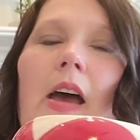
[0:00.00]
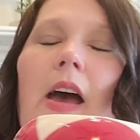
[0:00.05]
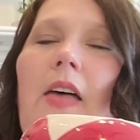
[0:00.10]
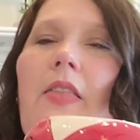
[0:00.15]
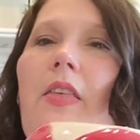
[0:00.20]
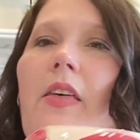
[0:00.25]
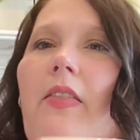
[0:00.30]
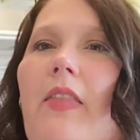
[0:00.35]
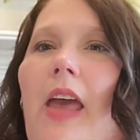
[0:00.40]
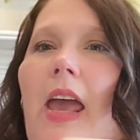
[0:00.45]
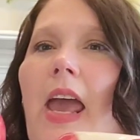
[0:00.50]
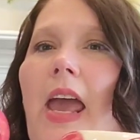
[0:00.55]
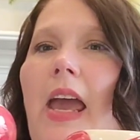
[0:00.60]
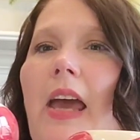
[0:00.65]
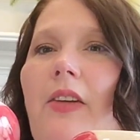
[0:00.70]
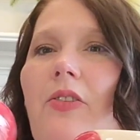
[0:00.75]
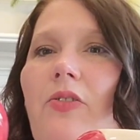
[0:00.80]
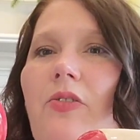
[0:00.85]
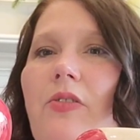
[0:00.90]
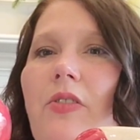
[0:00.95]
And then the
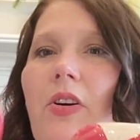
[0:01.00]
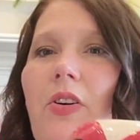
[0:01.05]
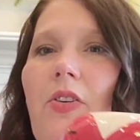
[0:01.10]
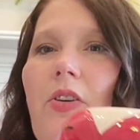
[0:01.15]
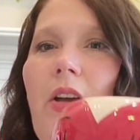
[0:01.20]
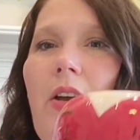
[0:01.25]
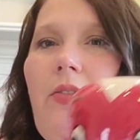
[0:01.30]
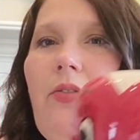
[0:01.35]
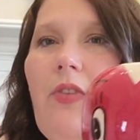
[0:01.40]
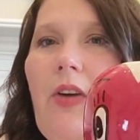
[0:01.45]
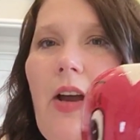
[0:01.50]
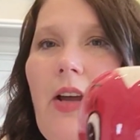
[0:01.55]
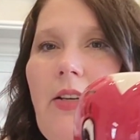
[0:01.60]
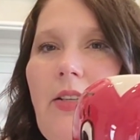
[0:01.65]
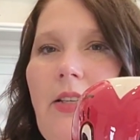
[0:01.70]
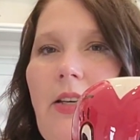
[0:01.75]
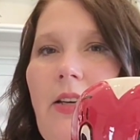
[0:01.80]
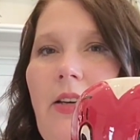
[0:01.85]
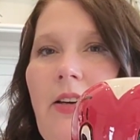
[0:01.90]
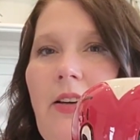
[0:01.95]
handles are different.
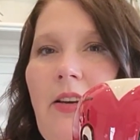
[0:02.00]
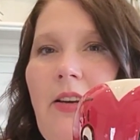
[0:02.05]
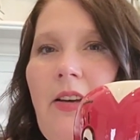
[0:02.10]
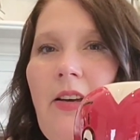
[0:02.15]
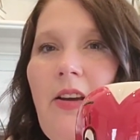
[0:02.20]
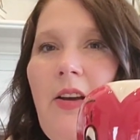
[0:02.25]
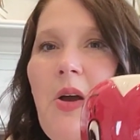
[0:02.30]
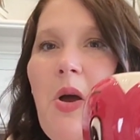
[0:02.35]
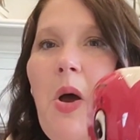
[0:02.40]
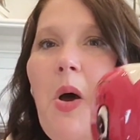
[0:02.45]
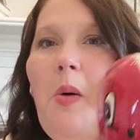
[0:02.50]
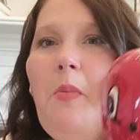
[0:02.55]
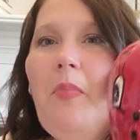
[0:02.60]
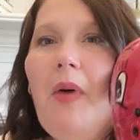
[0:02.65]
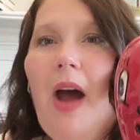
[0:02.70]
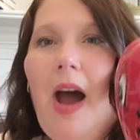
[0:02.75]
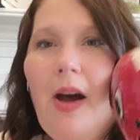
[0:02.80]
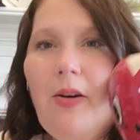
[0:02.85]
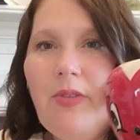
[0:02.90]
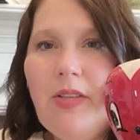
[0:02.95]

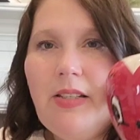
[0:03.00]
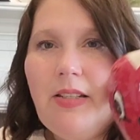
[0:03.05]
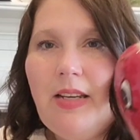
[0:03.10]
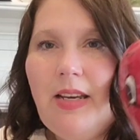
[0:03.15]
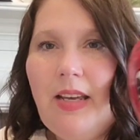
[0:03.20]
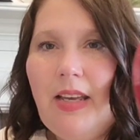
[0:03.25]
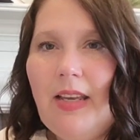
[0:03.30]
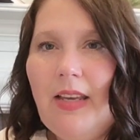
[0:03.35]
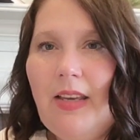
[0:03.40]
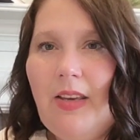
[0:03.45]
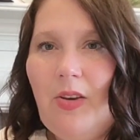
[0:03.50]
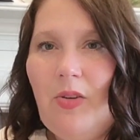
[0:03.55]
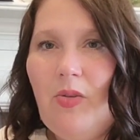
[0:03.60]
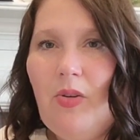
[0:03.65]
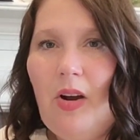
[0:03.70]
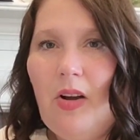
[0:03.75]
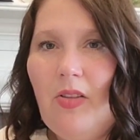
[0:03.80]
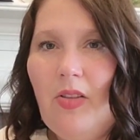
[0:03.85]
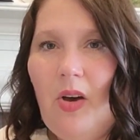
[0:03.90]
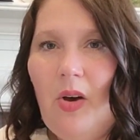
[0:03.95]
But how stinking cute
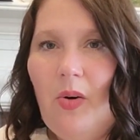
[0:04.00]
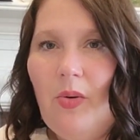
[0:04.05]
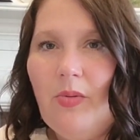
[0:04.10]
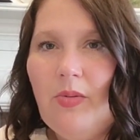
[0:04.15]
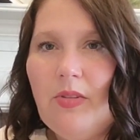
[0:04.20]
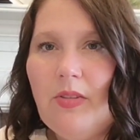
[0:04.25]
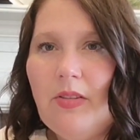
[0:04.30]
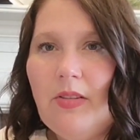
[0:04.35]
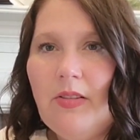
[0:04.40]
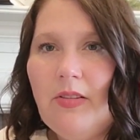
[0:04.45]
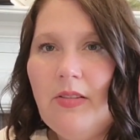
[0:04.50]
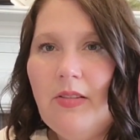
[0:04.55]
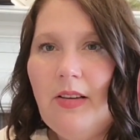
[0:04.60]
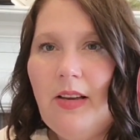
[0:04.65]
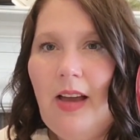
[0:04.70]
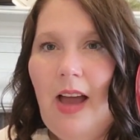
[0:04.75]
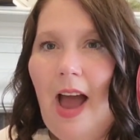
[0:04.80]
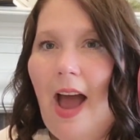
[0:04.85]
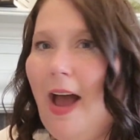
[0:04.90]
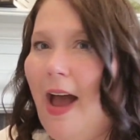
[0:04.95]
are those?
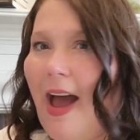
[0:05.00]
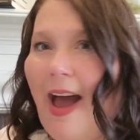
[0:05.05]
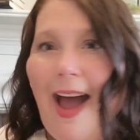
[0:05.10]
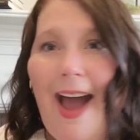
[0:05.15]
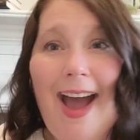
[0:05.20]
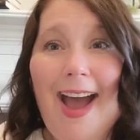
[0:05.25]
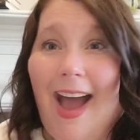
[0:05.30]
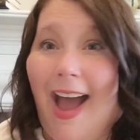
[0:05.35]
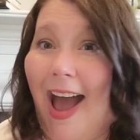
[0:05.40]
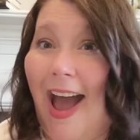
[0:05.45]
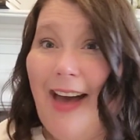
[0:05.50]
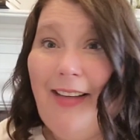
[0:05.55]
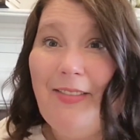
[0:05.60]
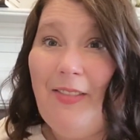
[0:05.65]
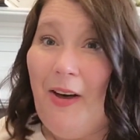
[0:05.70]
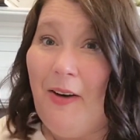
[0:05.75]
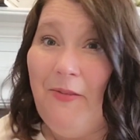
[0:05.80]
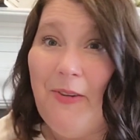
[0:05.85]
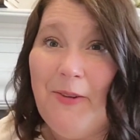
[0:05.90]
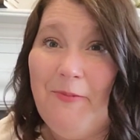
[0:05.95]
I
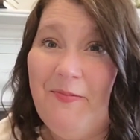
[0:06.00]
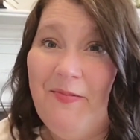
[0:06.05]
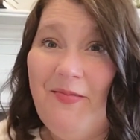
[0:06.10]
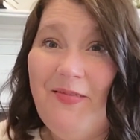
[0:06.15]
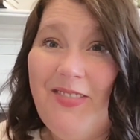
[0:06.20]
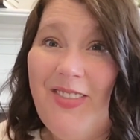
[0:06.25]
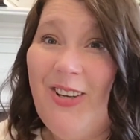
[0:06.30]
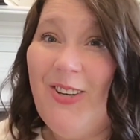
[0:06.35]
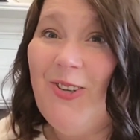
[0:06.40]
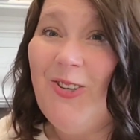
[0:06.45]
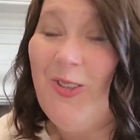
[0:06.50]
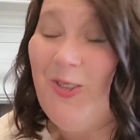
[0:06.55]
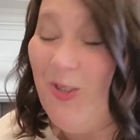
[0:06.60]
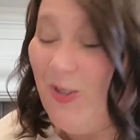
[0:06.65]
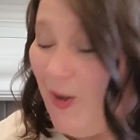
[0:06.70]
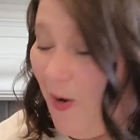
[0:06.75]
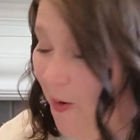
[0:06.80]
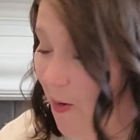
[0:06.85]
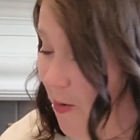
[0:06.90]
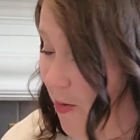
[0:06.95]
love them. They're
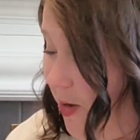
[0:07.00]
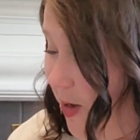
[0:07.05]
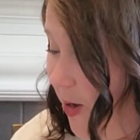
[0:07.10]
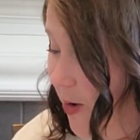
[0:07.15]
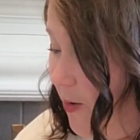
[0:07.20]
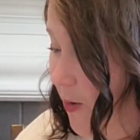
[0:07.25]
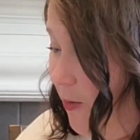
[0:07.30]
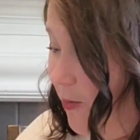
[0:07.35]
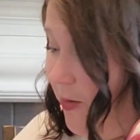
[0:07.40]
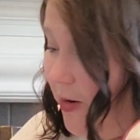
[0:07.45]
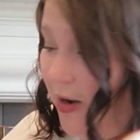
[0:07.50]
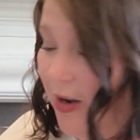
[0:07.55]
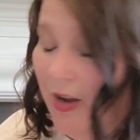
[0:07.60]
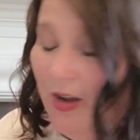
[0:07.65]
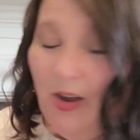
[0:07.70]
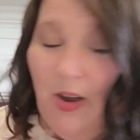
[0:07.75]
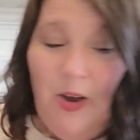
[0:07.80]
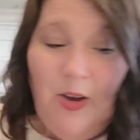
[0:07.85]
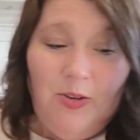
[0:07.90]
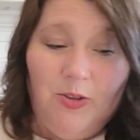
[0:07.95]
so cute.
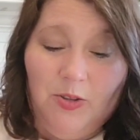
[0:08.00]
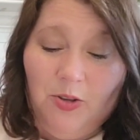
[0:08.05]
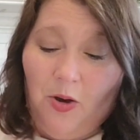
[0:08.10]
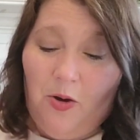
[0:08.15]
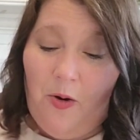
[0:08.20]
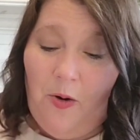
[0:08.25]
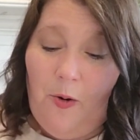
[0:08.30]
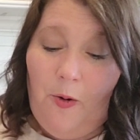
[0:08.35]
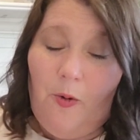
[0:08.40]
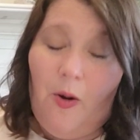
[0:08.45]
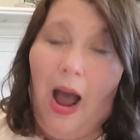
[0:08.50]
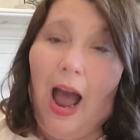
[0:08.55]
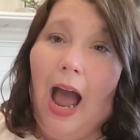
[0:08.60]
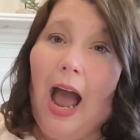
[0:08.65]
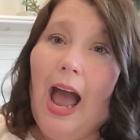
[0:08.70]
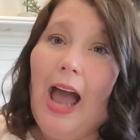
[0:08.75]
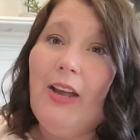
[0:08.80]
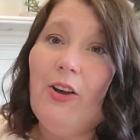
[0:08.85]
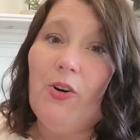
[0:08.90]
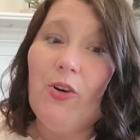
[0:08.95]
So
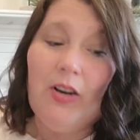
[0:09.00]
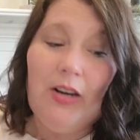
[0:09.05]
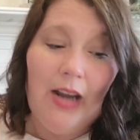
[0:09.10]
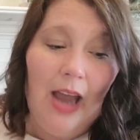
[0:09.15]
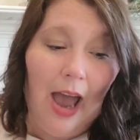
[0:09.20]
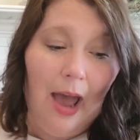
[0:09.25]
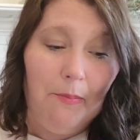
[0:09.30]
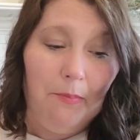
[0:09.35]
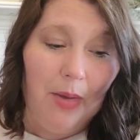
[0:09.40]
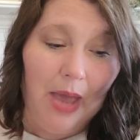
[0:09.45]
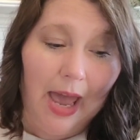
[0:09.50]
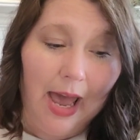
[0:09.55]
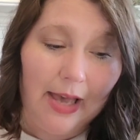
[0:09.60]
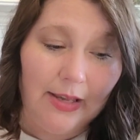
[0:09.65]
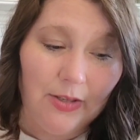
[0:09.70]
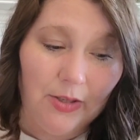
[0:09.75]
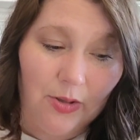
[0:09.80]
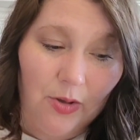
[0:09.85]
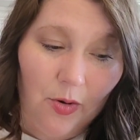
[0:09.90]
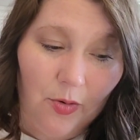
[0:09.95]
I could not
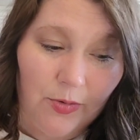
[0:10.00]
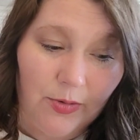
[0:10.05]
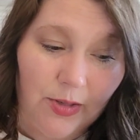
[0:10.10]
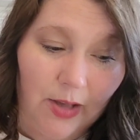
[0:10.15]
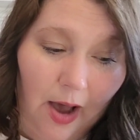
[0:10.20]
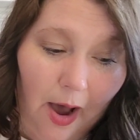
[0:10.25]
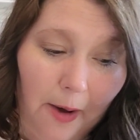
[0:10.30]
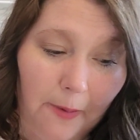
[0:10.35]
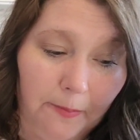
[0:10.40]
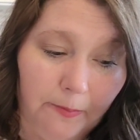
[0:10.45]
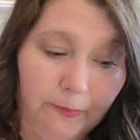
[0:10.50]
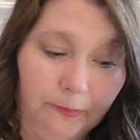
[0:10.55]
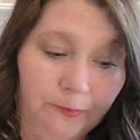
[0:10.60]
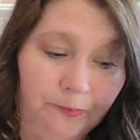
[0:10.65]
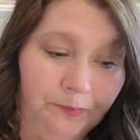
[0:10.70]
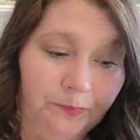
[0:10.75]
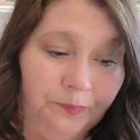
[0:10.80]
pass those up.